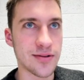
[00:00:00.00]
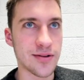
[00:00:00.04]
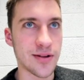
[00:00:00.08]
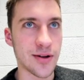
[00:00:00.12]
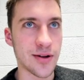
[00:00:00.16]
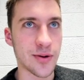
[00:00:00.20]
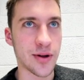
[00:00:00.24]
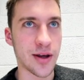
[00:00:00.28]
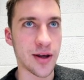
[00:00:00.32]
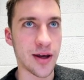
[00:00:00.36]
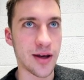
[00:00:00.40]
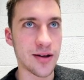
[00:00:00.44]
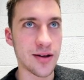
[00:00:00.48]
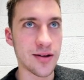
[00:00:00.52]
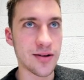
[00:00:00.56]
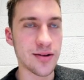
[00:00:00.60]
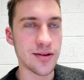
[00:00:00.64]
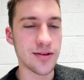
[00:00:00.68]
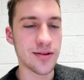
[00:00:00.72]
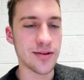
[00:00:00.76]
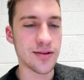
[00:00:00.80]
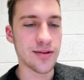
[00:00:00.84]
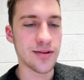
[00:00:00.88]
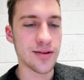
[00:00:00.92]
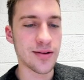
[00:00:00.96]
Okay.
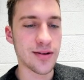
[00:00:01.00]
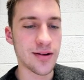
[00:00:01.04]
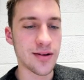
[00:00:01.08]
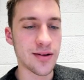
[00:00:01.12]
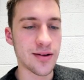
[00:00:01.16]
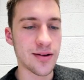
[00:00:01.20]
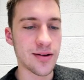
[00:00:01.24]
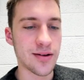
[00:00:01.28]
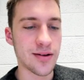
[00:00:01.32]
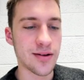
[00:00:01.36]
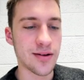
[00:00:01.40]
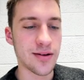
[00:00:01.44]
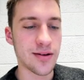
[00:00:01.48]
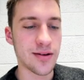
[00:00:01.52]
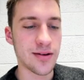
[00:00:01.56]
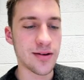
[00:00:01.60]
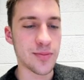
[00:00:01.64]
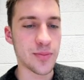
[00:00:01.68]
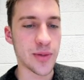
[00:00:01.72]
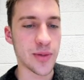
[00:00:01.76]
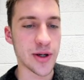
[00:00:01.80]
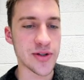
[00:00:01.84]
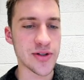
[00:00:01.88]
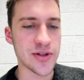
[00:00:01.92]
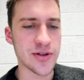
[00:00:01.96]

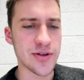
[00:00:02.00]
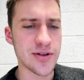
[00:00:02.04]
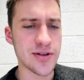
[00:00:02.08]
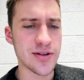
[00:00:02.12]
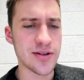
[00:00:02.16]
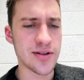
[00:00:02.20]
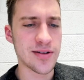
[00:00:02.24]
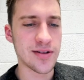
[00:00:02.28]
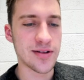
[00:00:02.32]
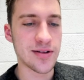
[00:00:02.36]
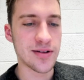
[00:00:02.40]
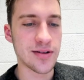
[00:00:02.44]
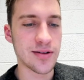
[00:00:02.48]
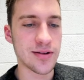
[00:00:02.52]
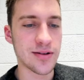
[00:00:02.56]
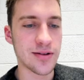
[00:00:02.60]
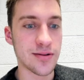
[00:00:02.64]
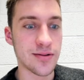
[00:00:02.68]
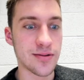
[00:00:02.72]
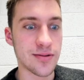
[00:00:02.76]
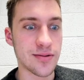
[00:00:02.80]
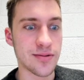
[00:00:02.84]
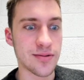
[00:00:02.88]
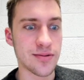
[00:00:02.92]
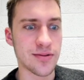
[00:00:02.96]
Buzzer?
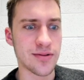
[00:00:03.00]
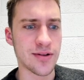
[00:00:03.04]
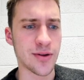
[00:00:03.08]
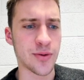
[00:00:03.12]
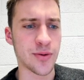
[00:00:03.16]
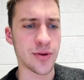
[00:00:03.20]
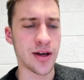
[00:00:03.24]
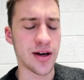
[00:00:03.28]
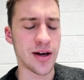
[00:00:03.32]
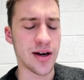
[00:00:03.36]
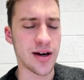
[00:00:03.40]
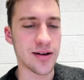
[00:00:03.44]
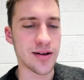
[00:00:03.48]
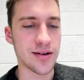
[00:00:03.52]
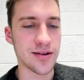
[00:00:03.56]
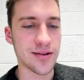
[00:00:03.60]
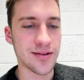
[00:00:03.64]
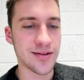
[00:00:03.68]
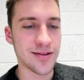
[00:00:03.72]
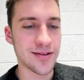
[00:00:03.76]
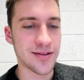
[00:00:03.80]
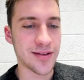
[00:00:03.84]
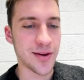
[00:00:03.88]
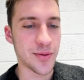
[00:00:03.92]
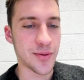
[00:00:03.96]
Oh god,
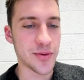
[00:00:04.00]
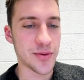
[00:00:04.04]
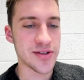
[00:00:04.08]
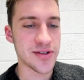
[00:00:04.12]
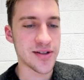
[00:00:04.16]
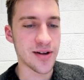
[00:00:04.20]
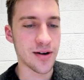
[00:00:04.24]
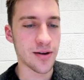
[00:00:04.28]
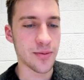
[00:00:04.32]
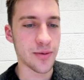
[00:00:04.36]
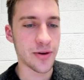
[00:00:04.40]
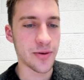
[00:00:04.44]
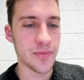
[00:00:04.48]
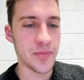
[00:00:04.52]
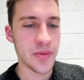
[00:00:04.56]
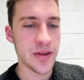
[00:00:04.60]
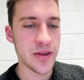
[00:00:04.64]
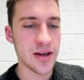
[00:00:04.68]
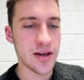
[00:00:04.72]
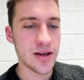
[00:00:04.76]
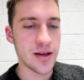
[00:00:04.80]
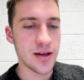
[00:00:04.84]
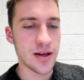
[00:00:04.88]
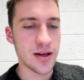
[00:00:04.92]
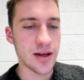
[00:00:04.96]
that one's terrible.
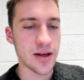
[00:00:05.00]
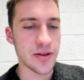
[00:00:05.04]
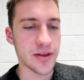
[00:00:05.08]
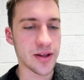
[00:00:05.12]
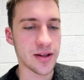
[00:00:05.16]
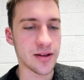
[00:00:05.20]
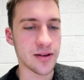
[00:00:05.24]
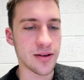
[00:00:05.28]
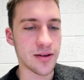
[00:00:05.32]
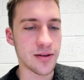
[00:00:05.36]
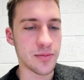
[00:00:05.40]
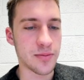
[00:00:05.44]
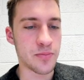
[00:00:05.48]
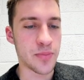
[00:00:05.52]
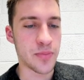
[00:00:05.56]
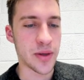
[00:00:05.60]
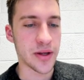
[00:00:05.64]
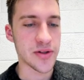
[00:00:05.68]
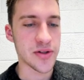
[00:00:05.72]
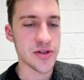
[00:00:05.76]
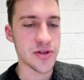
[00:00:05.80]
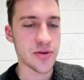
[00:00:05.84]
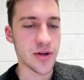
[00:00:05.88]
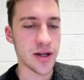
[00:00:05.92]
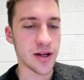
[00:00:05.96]
I think Bell
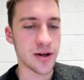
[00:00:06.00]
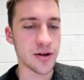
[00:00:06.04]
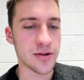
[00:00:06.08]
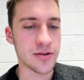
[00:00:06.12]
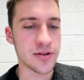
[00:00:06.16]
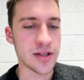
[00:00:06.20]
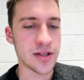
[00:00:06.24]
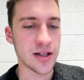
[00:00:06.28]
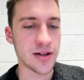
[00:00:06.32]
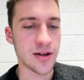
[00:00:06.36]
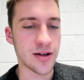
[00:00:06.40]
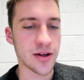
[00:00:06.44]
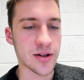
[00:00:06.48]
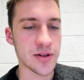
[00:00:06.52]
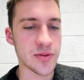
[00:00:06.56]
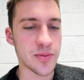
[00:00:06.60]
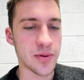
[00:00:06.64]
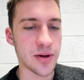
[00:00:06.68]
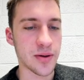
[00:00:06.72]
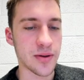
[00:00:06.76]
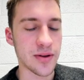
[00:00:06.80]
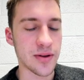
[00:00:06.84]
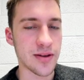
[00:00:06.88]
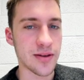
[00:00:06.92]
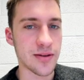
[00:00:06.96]
Strike or Ding Dong's
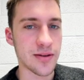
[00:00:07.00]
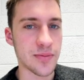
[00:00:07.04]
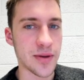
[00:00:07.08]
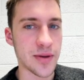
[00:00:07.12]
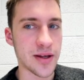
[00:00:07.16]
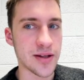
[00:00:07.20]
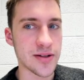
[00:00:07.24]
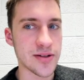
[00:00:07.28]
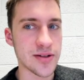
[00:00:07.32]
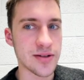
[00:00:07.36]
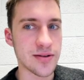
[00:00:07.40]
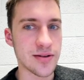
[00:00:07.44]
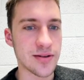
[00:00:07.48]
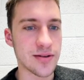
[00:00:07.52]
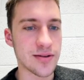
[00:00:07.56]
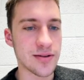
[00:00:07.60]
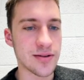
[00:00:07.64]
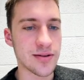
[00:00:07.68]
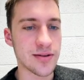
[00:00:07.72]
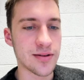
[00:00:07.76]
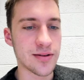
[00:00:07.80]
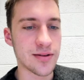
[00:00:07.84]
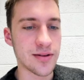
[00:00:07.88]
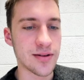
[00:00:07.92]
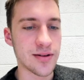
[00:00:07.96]
probably the best.
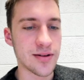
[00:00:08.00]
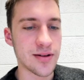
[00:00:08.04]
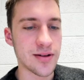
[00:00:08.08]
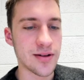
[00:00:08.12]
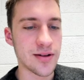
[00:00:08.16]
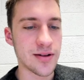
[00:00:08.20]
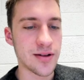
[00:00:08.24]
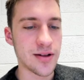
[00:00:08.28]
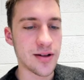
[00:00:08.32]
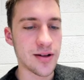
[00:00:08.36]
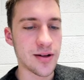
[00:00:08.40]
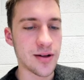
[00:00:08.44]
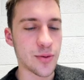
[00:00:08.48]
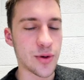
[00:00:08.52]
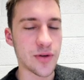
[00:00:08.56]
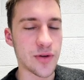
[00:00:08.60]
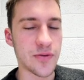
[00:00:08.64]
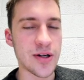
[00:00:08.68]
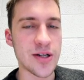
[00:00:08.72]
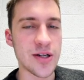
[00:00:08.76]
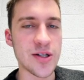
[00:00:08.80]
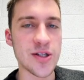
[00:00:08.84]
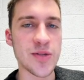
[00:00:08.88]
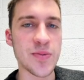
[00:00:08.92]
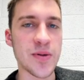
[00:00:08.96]
What if I
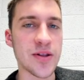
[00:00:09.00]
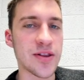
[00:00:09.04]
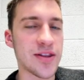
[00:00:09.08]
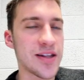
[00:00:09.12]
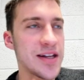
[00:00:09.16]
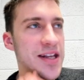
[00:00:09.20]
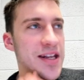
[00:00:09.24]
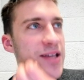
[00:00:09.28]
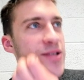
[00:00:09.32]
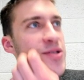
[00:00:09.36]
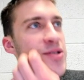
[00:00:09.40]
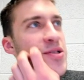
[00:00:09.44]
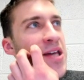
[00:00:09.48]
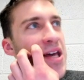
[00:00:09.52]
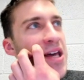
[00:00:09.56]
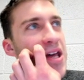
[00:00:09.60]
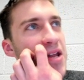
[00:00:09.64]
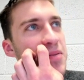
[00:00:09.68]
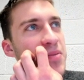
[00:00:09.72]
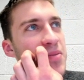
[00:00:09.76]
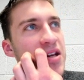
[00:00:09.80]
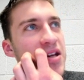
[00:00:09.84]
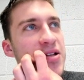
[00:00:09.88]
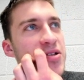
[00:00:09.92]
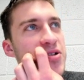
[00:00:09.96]
just spent the next
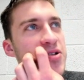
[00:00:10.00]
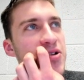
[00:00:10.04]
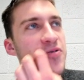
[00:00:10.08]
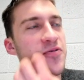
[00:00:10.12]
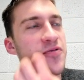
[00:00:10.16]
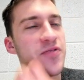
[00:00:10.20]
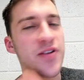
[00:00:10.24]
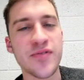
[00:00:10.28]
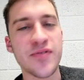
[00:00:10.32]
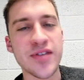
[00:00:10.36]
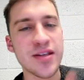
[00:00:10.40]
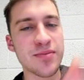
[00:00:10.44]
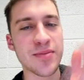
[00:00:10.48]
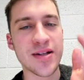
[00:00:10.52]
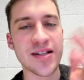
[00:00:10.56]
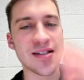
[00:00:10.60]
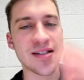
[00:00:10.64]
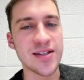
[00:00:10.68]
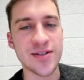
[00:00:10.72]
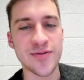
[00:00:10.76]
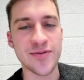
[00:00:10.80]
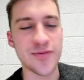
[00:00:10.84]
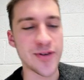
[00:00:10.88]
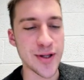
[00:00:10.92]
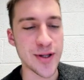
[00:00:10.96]
10 minutes or 15 minutes of
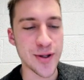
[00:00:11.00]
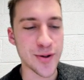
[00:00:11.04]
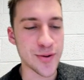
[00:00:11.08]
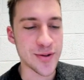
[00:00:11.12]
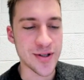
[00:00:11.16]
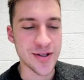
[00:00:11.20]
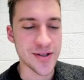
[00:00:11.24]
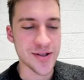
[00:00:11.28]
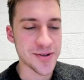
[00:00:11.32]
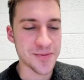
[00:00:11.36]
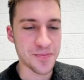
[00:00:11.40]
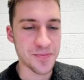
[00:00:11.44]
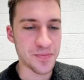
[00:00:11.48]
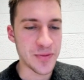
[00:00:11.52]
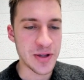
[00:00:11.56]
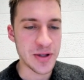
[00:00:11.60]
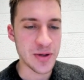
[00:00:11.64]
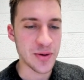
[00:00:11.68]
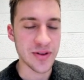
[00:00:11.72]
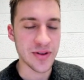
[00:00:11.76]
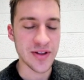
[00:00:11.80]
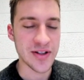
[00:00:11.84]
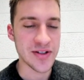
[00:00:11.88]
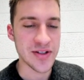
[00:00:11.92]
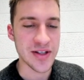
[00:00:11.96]
this video just
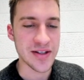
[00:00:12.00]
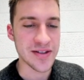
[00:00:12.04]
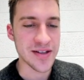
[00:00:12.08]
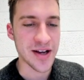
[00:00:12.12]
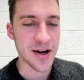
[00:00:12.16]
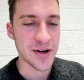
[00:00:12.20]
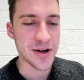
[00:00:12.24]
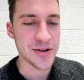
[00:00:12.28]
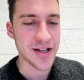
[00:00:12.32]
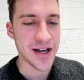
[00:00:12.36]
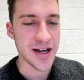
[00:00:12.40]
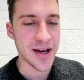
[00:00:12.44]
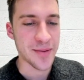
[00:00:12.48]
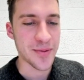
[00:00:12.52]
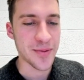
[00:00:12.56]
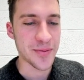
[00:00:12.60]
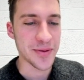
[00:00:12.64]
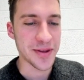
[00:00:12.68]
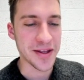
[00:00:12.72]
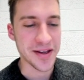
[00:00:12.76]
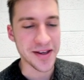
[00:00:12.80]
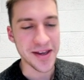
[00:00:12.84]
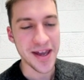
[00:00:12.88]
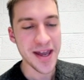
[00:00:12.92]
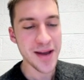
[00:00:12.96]
doing this the entire time and been
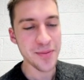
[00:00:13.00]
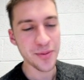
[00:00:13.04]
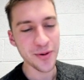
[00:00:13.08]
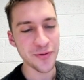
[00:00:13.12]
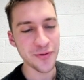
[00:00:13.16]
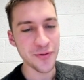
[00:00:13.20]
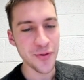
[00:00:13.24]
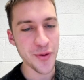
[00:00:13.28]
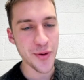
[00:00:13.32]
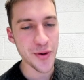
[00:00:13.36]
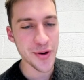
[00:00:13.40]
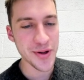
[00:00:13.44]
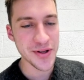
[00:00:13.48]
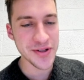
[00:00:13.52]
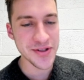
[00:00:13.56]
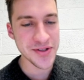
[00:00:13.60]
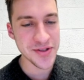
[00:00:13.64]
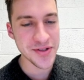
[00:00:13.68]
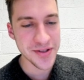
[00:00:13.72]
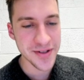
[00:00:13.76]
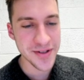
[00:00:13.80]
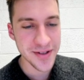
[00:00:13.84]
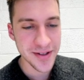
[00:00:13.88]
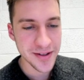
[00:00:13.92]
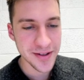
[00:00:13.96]
like, April Fools!